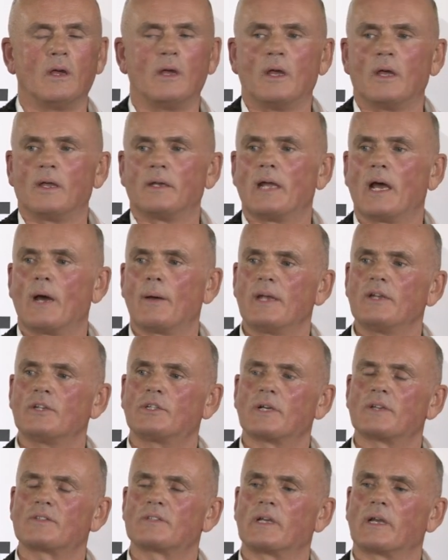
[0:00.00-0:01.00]
Now,
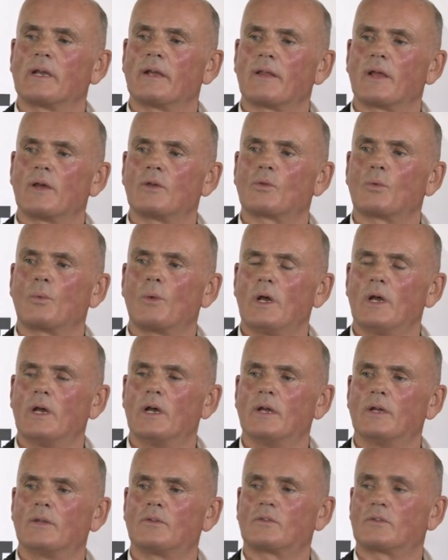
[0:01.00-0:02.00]
interestingly, those
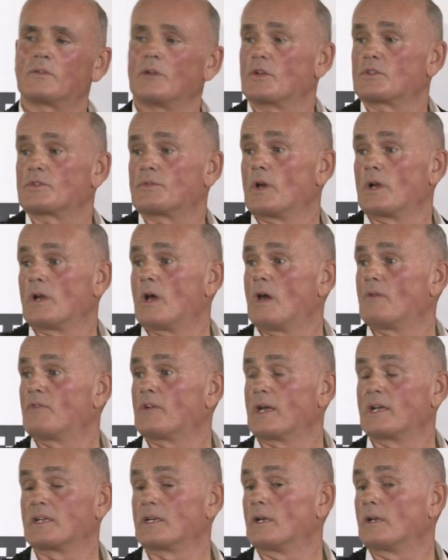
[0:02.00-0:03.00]
words, lots of you are laughing at
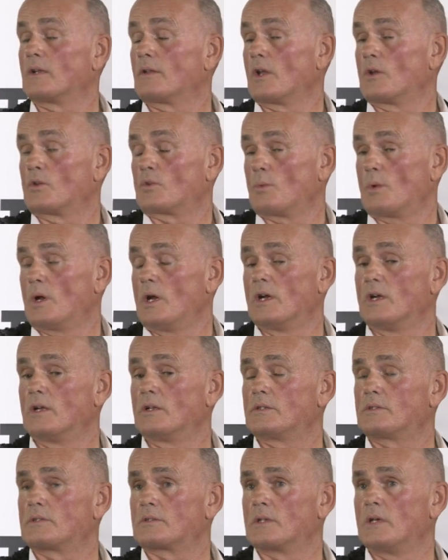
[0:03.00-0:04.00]
it, those words
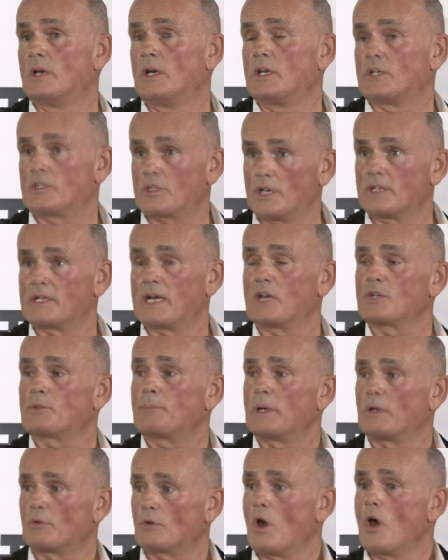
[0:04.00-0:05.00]
turned out to be
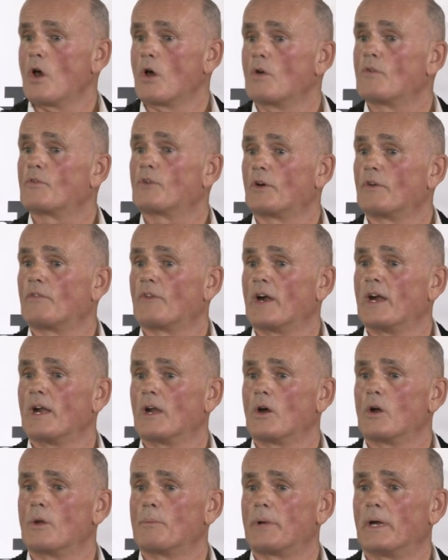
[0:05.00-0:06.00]
wrong for a very long
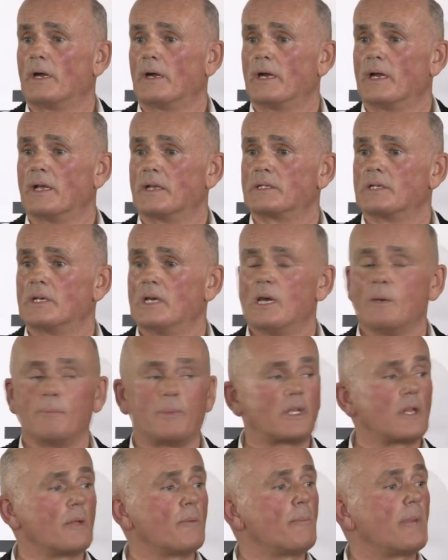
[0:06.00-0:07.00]
period. But
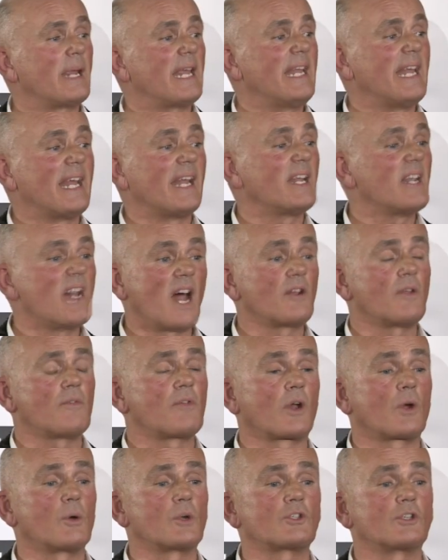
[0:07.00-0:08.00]
at the beginning, none of the
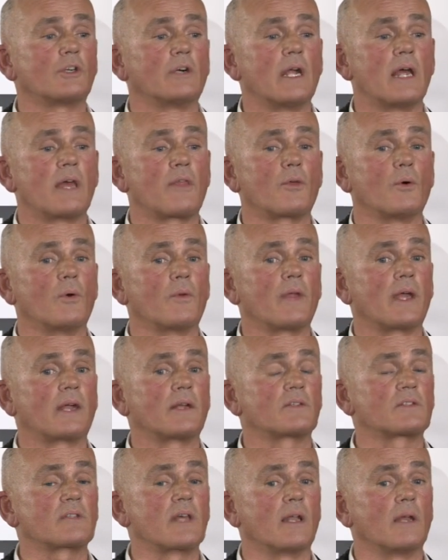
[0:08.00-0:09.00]
couturier thought they could
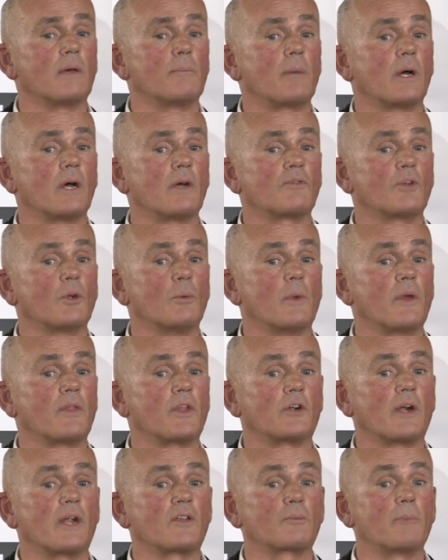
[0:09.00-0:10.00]
sell a perfume with a
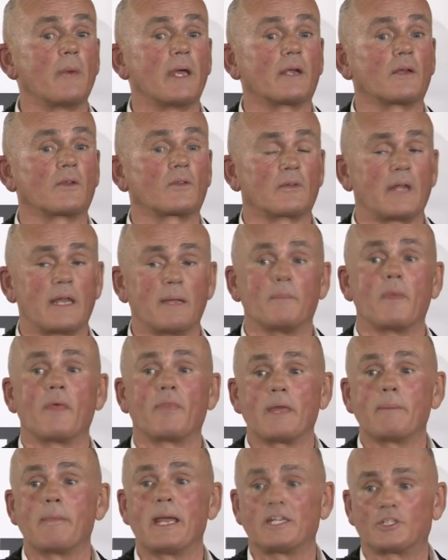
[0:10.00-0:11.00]
dressmaker's name. They
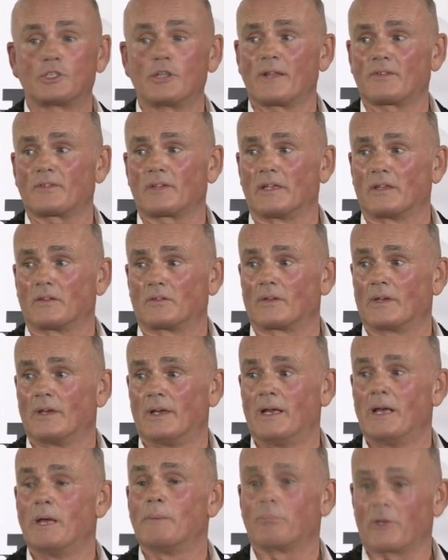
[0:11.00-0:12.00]
made dresses.
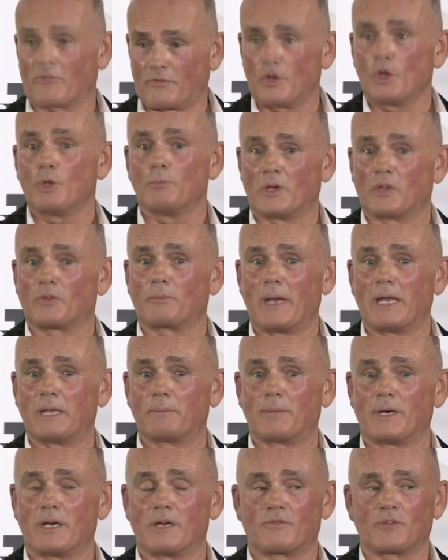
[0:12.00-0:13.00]
Perfumers made
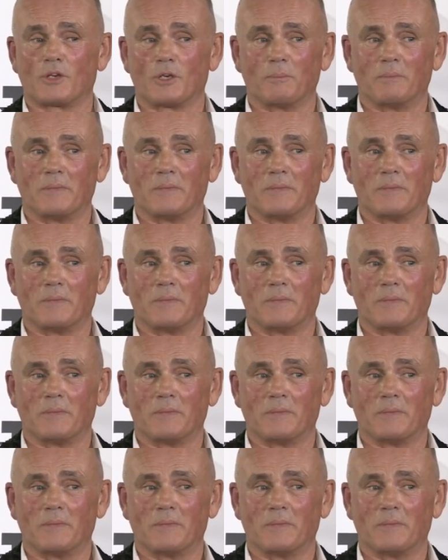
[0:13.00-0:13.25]
perfume.